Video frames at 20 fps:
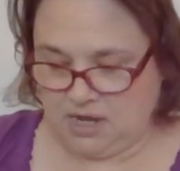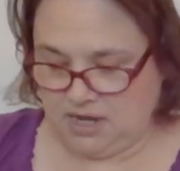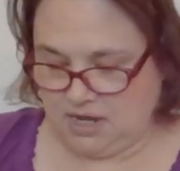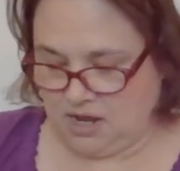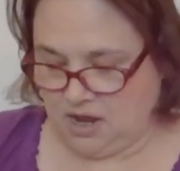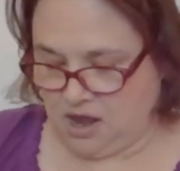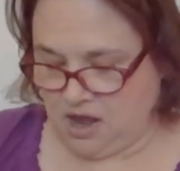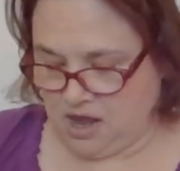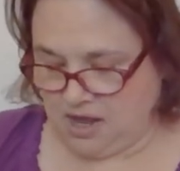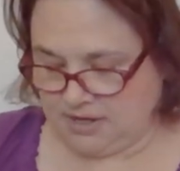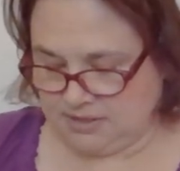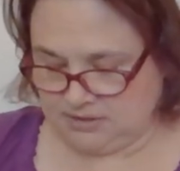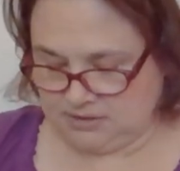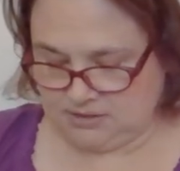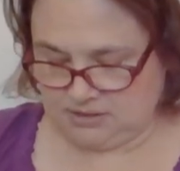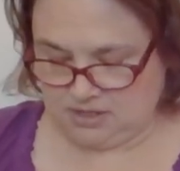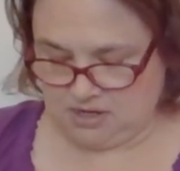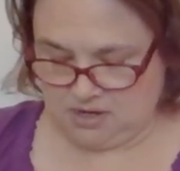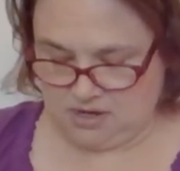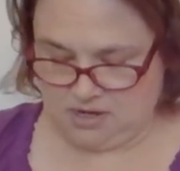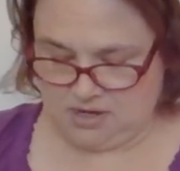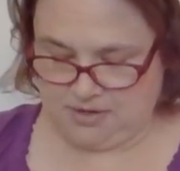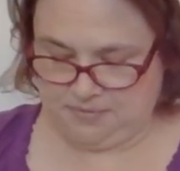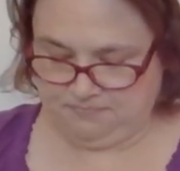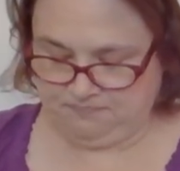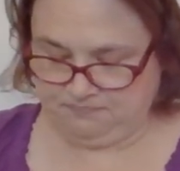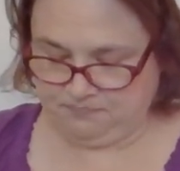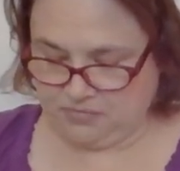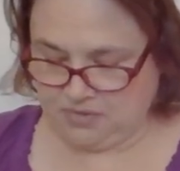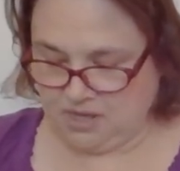I got
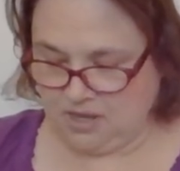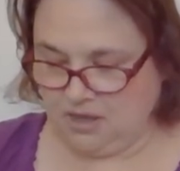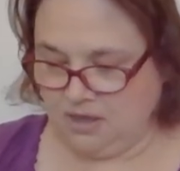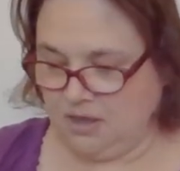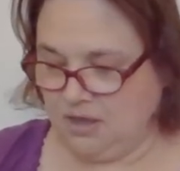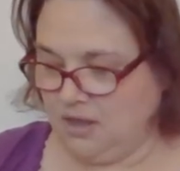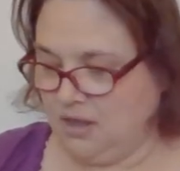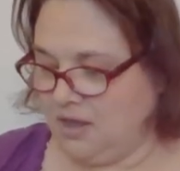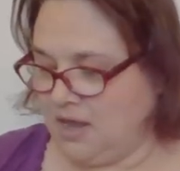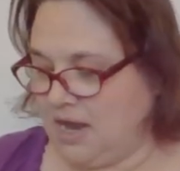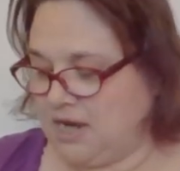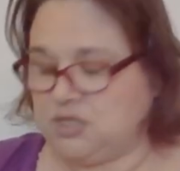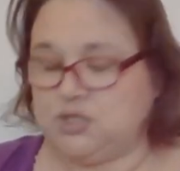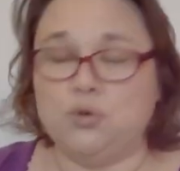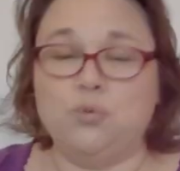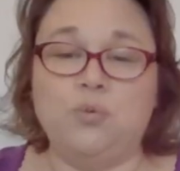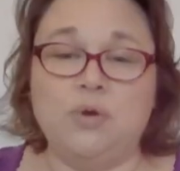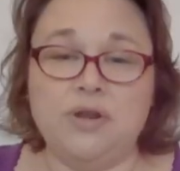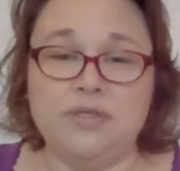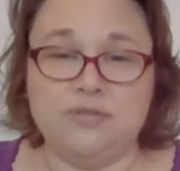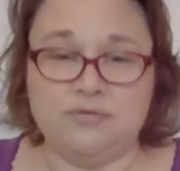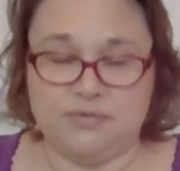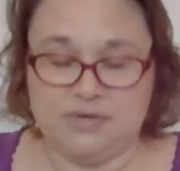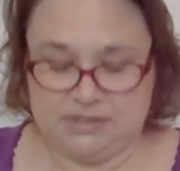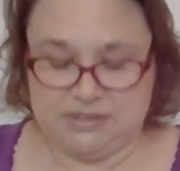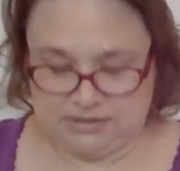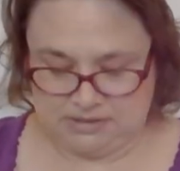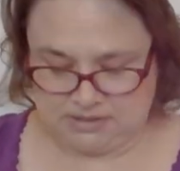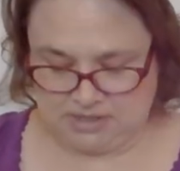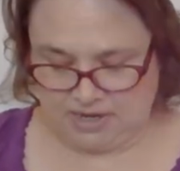um, actually one of the
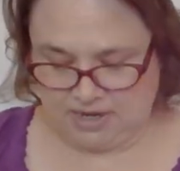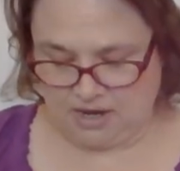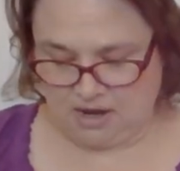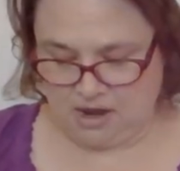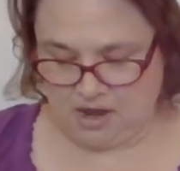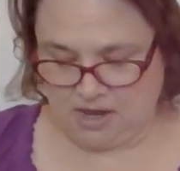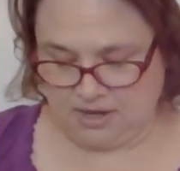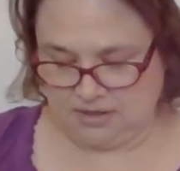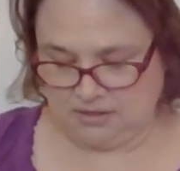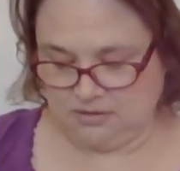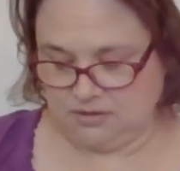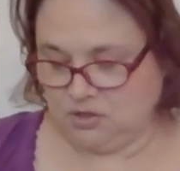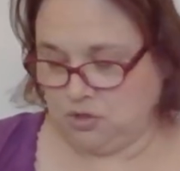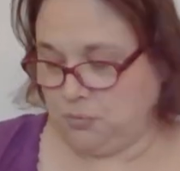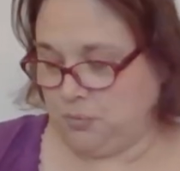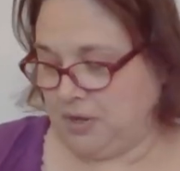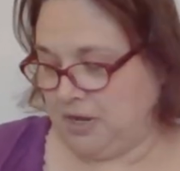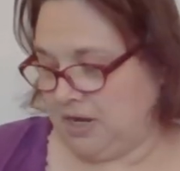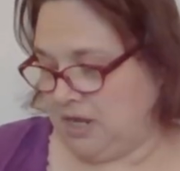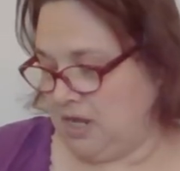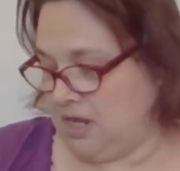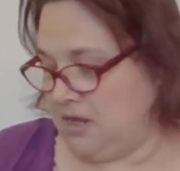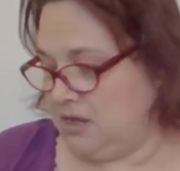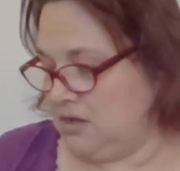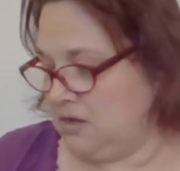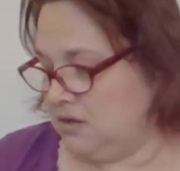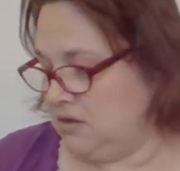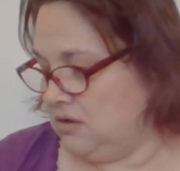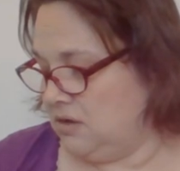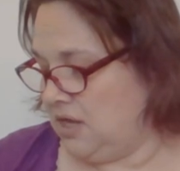reasons I got Little
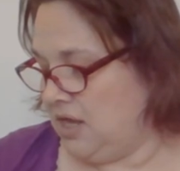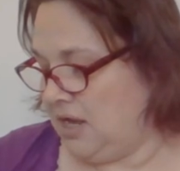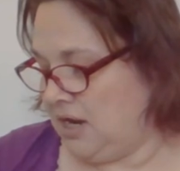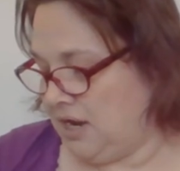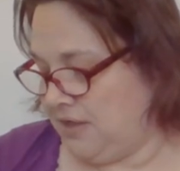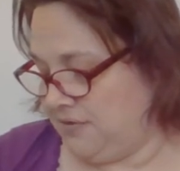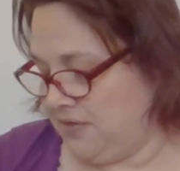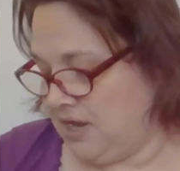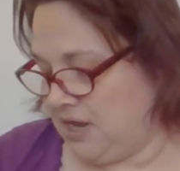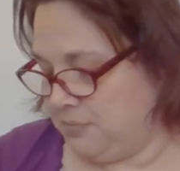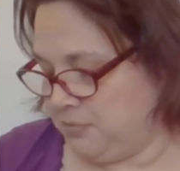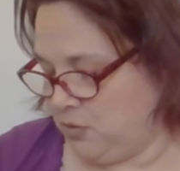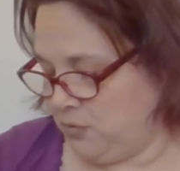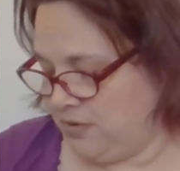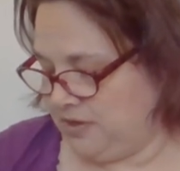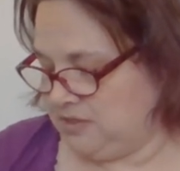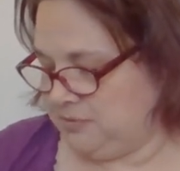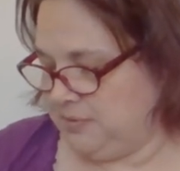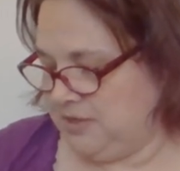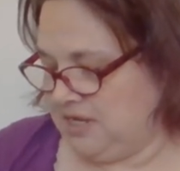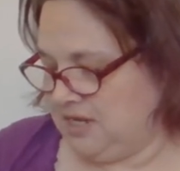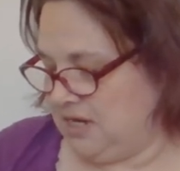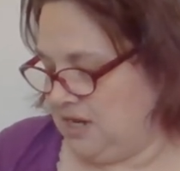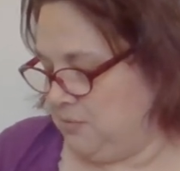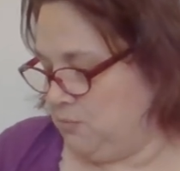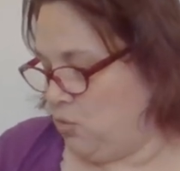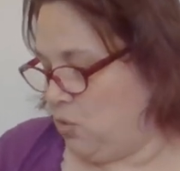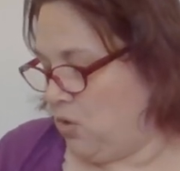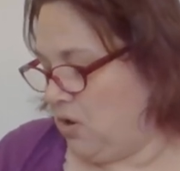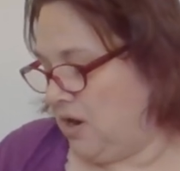Bunny and I think I'm going to be
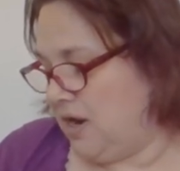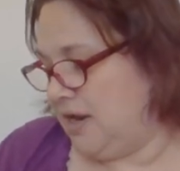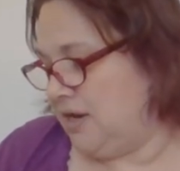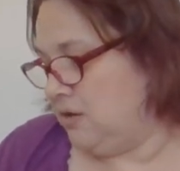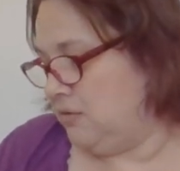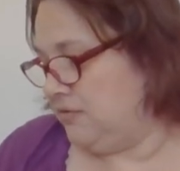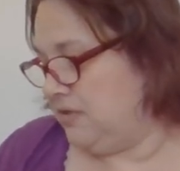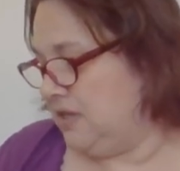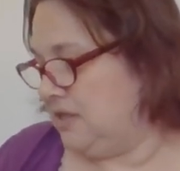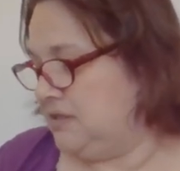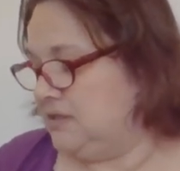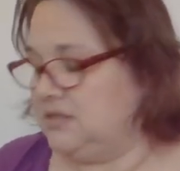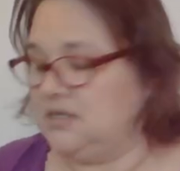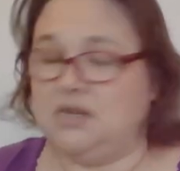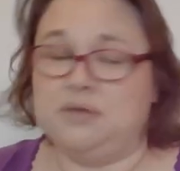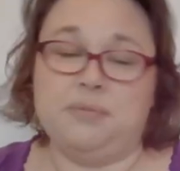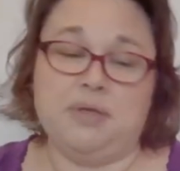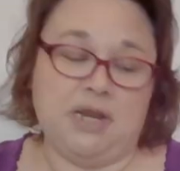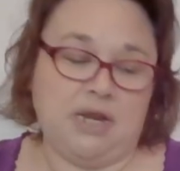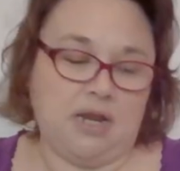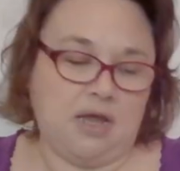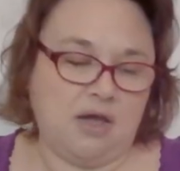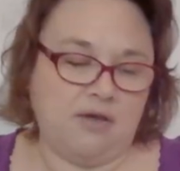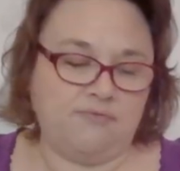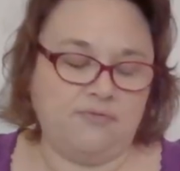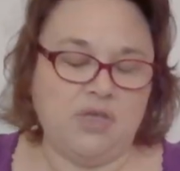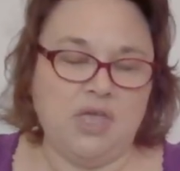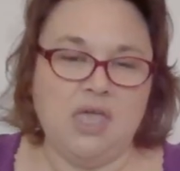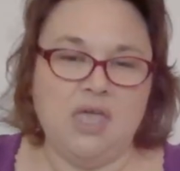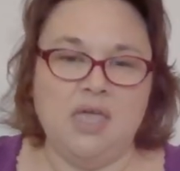getting more. I don't think this is going to be enough.